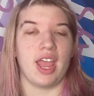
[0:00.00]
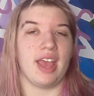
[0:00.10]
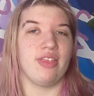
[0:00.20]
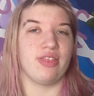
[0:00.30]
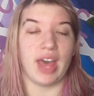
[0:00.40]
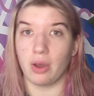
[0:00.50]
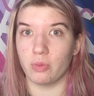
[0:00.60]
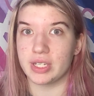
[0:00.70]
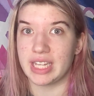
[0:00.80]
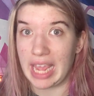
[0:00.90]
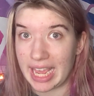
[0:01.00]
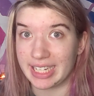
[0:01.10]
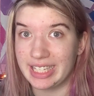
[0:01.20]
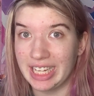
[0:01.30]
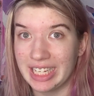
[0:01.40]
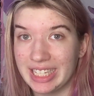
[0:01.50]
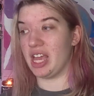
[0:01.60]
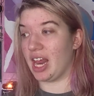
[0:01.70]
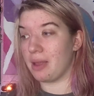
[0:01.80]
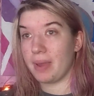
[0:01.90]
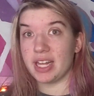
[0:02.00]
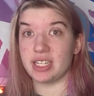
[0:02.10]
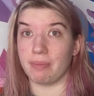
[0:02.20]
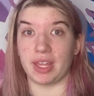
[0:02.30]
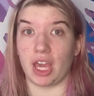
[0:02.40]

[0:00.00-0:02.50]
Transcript: and that was it. And I made something